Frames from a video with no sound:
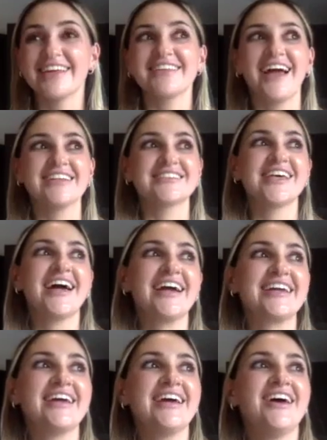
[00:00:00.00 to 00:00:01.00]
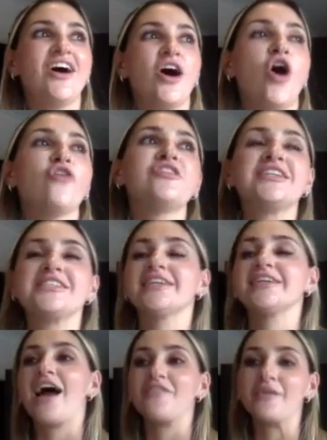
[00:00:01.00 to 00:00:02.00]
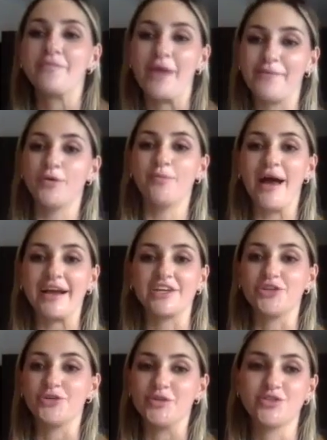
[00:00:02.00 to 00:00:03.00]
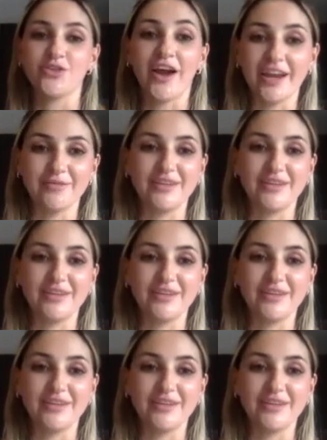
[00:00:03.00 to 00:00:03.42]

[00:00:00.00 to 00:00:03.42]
that's like, obviously having people backing you is great,